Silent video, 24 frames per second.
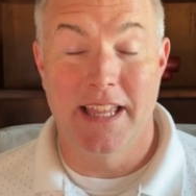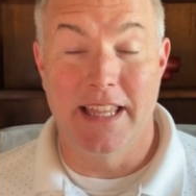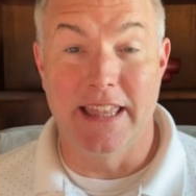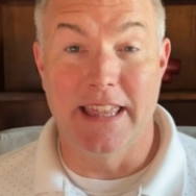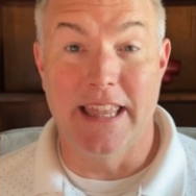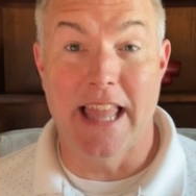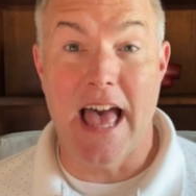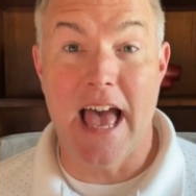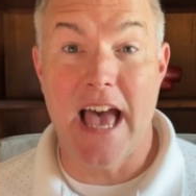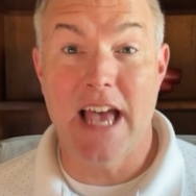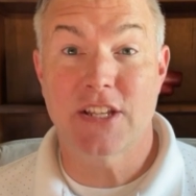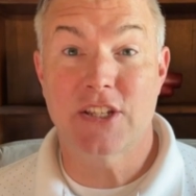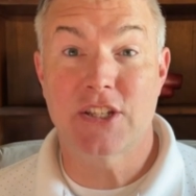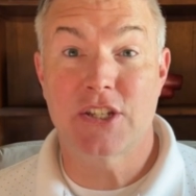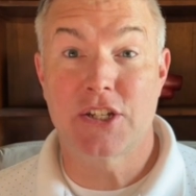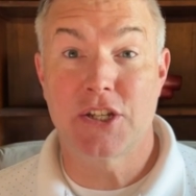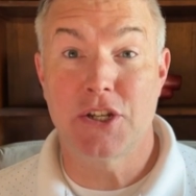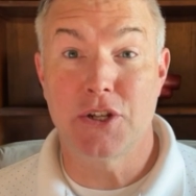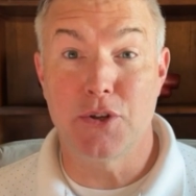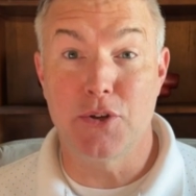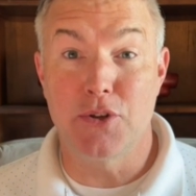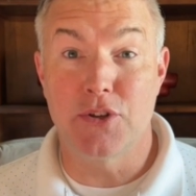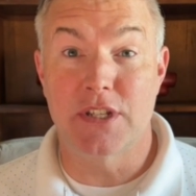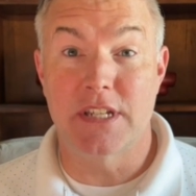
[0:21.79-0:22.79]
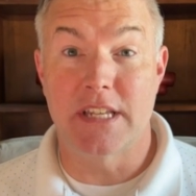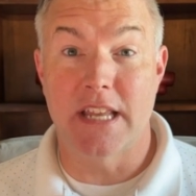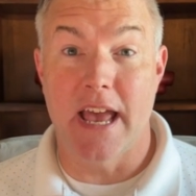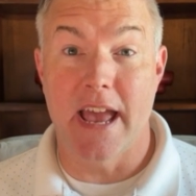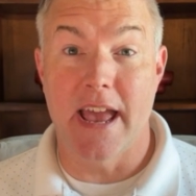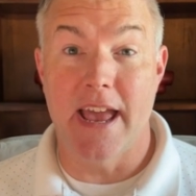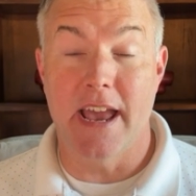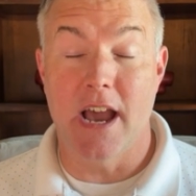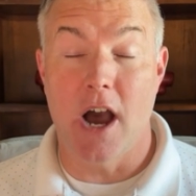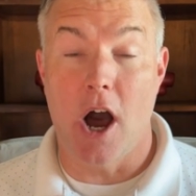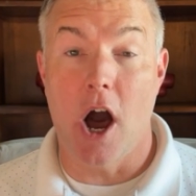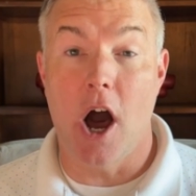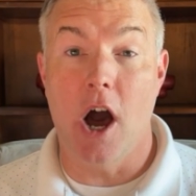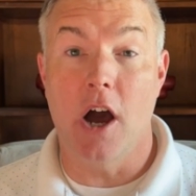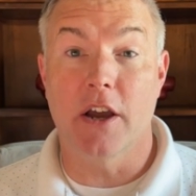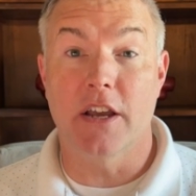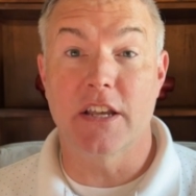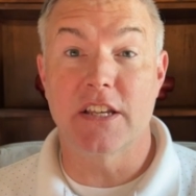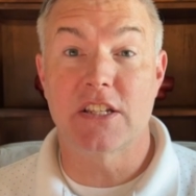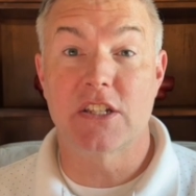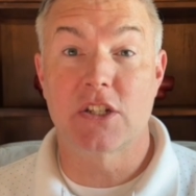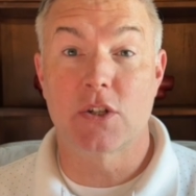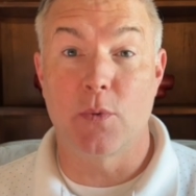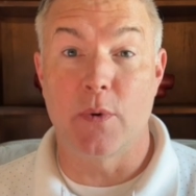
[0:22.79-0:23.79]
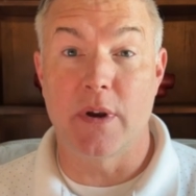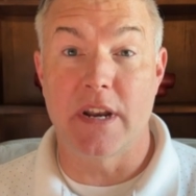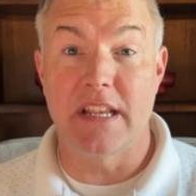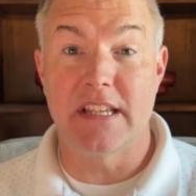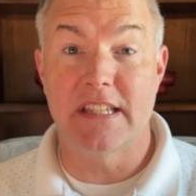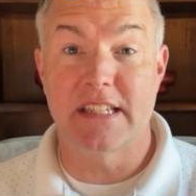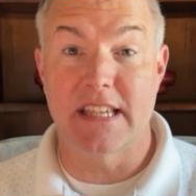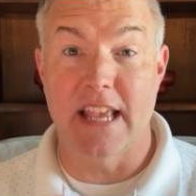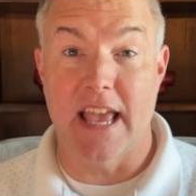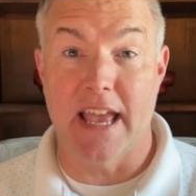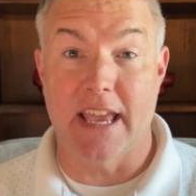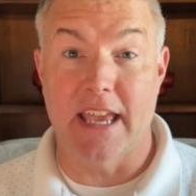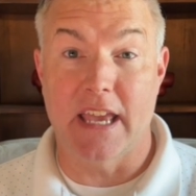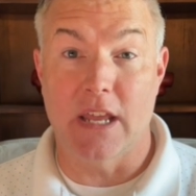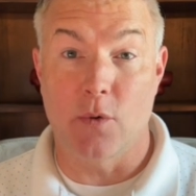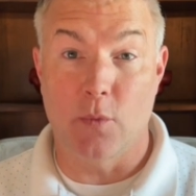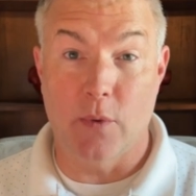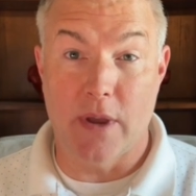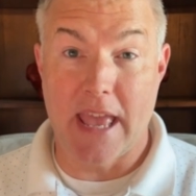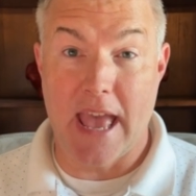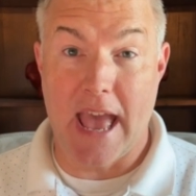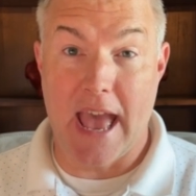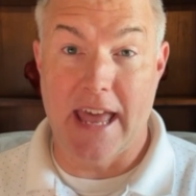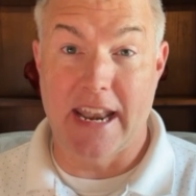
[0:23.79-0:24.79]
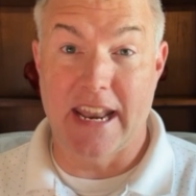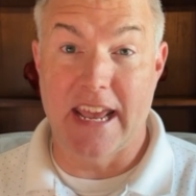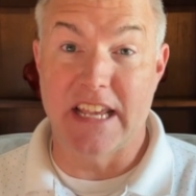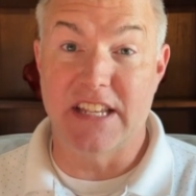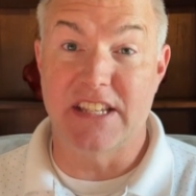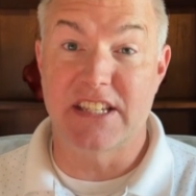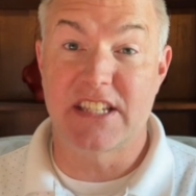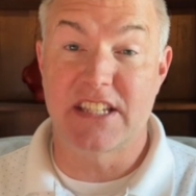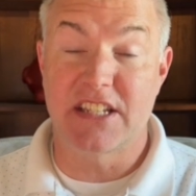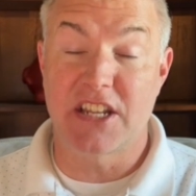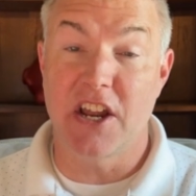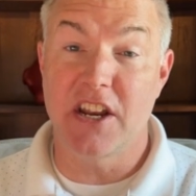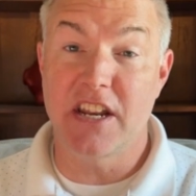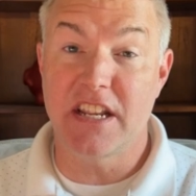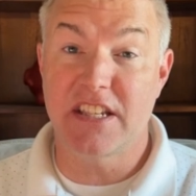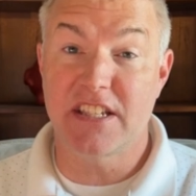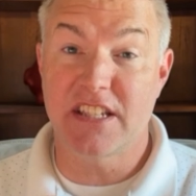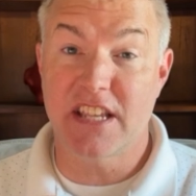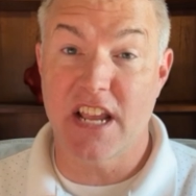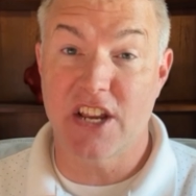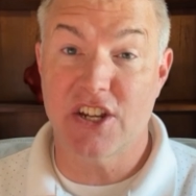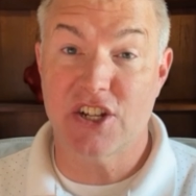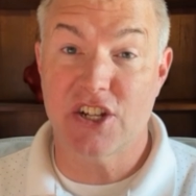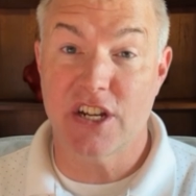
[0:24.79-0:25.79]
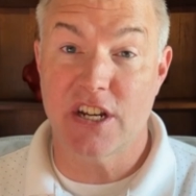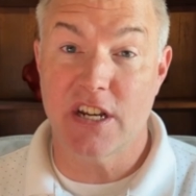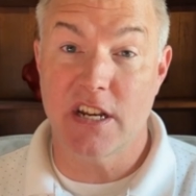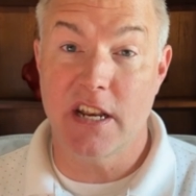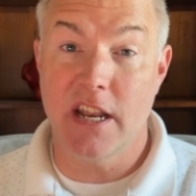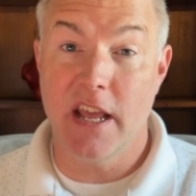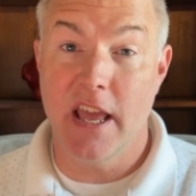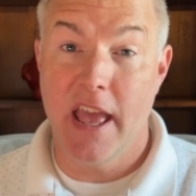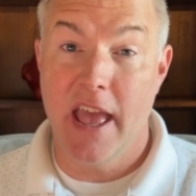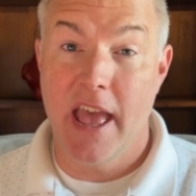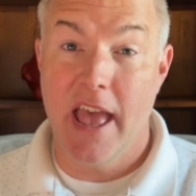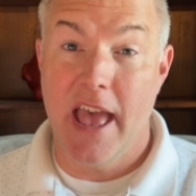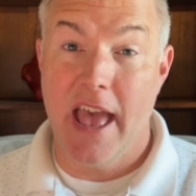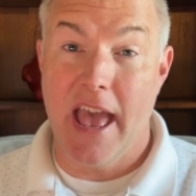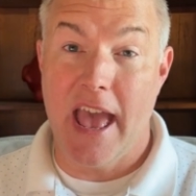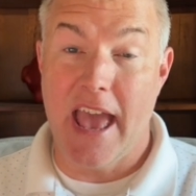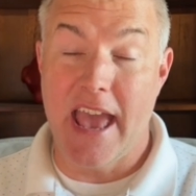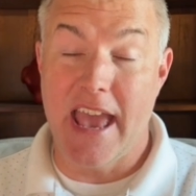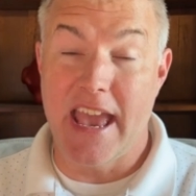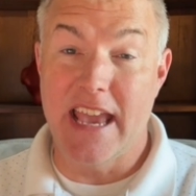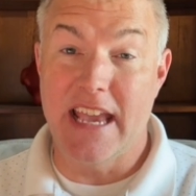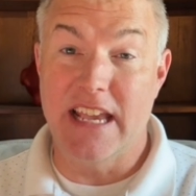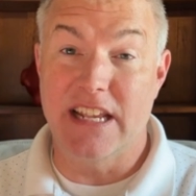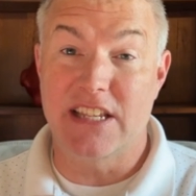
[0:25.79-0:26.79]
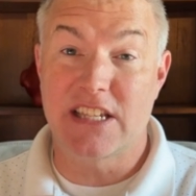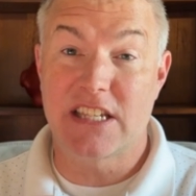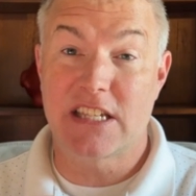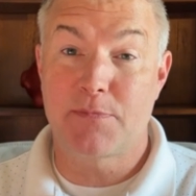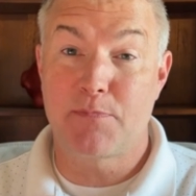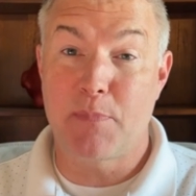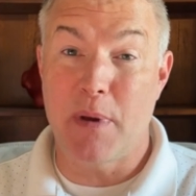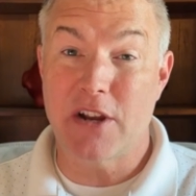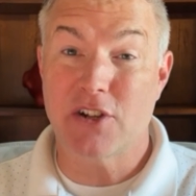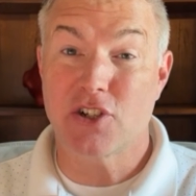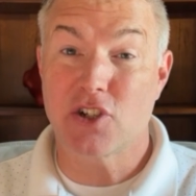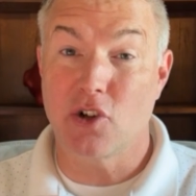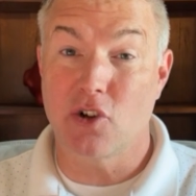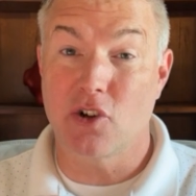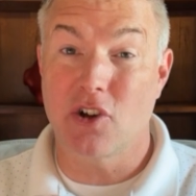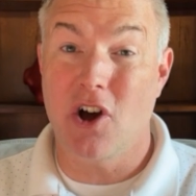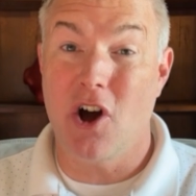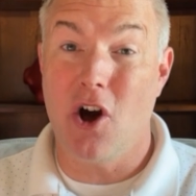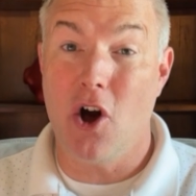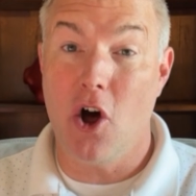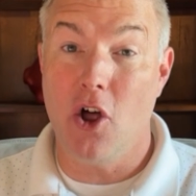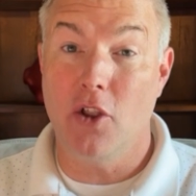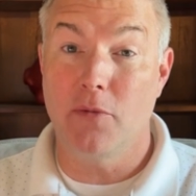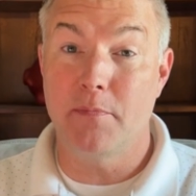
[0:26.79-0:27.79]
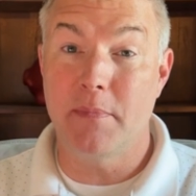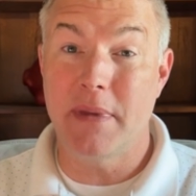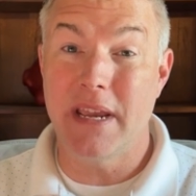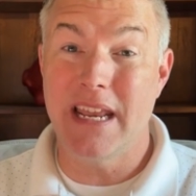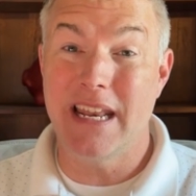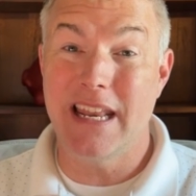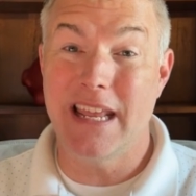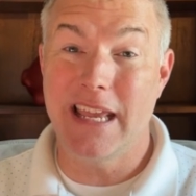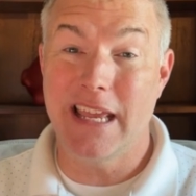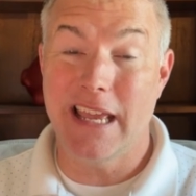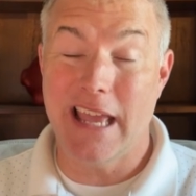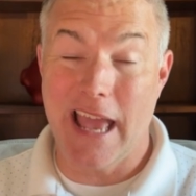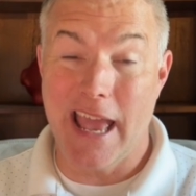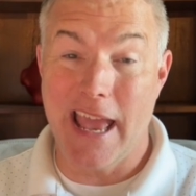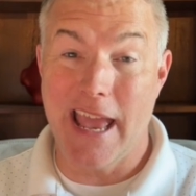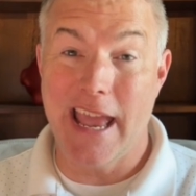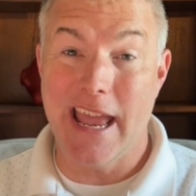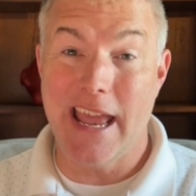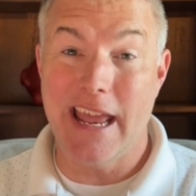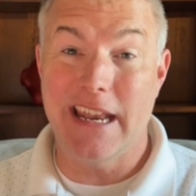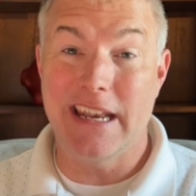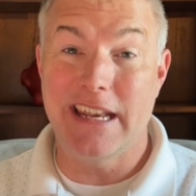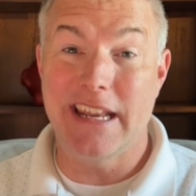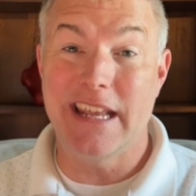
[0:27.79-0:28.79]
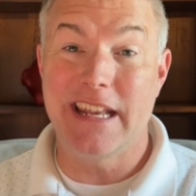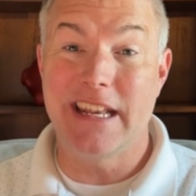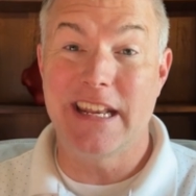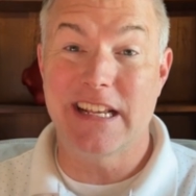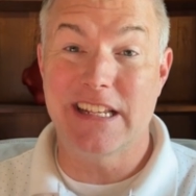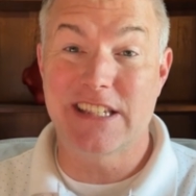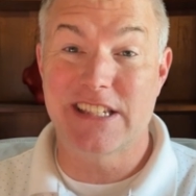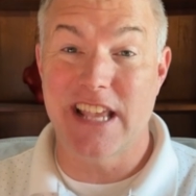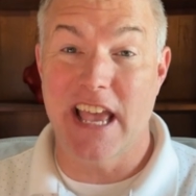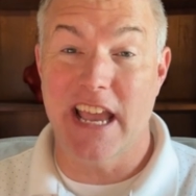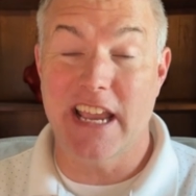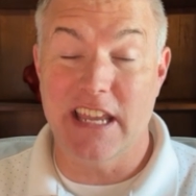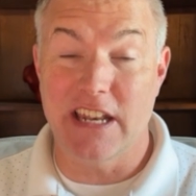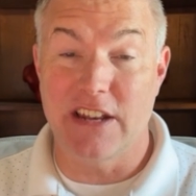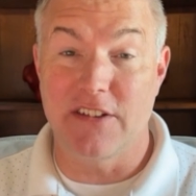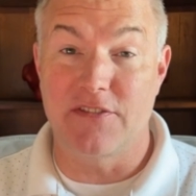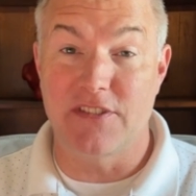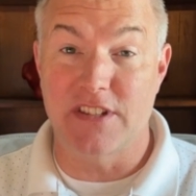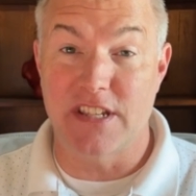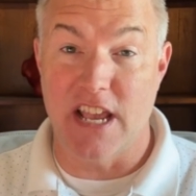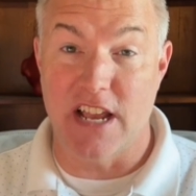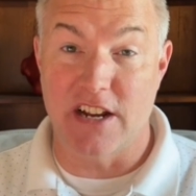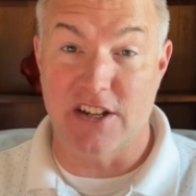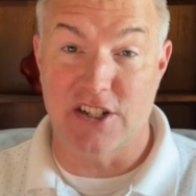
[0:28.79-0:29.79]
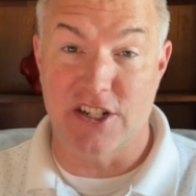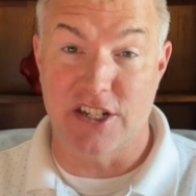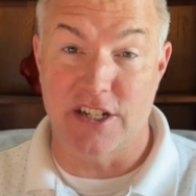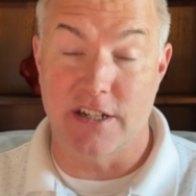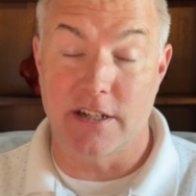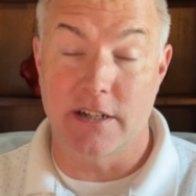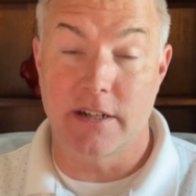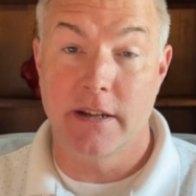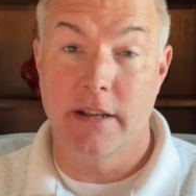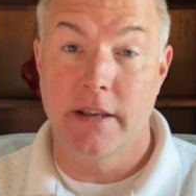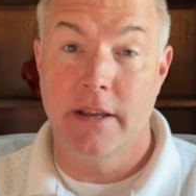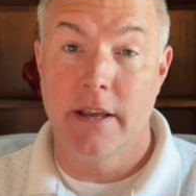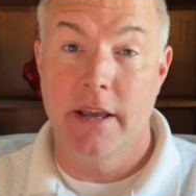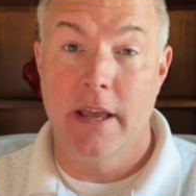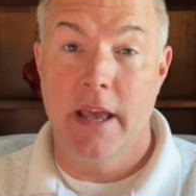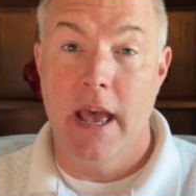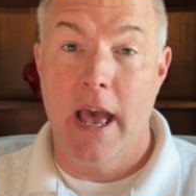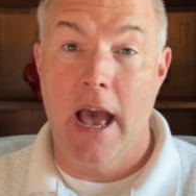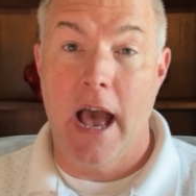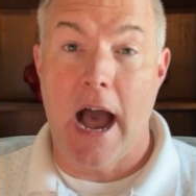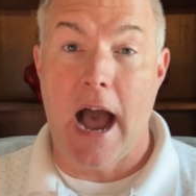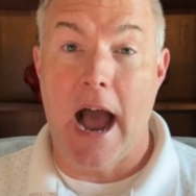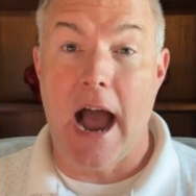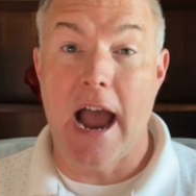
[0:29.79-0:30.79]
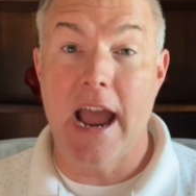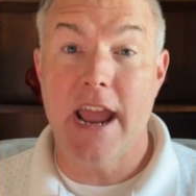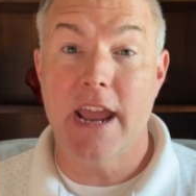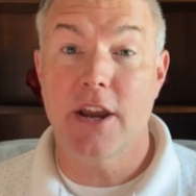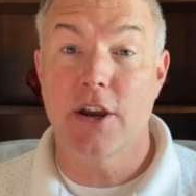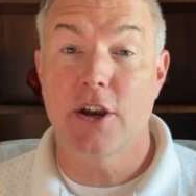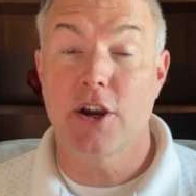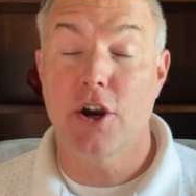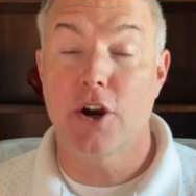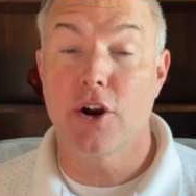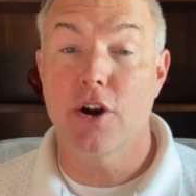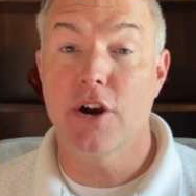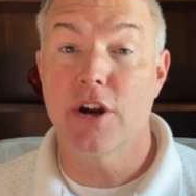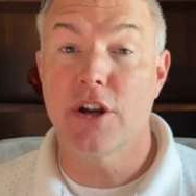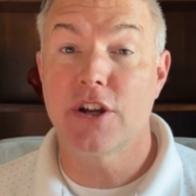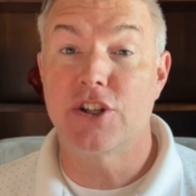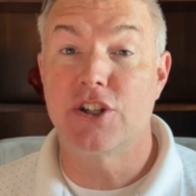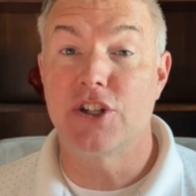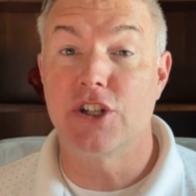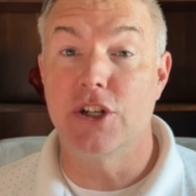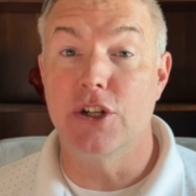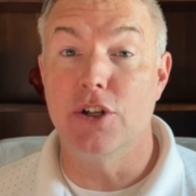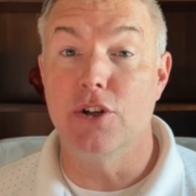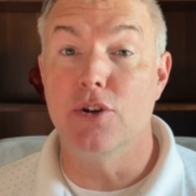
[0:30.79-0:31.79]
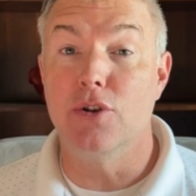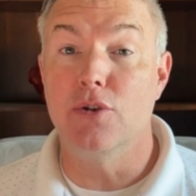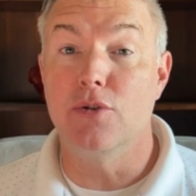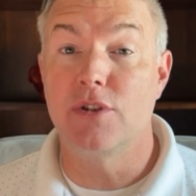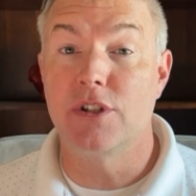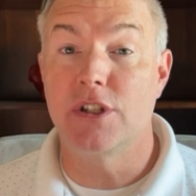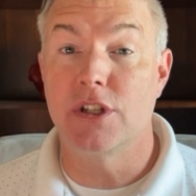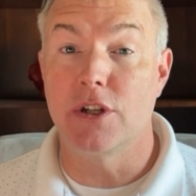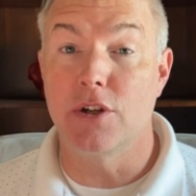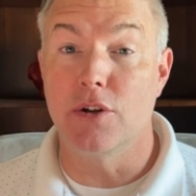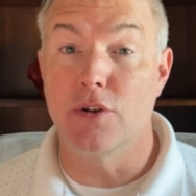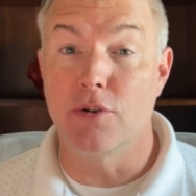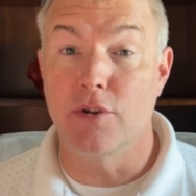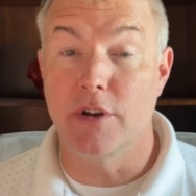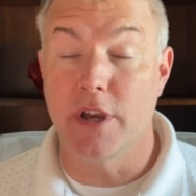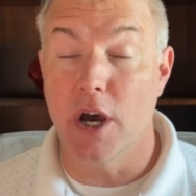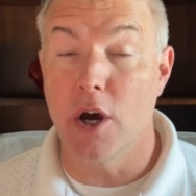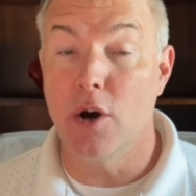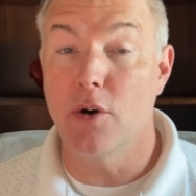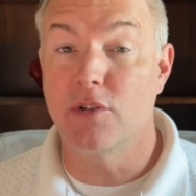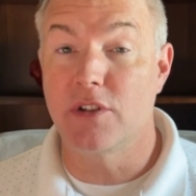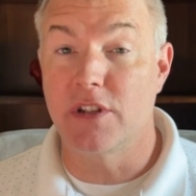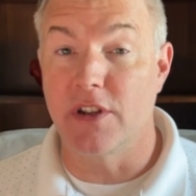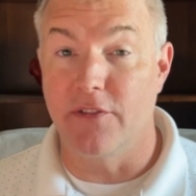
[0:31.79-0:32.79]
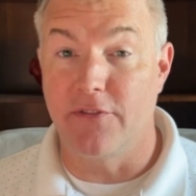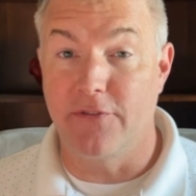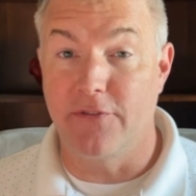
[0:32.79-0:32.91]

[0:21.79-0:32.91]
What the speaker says: Last Tuesday, August 22nd, we had a study session, a special called meeting, and an executive session. I encourage you to go to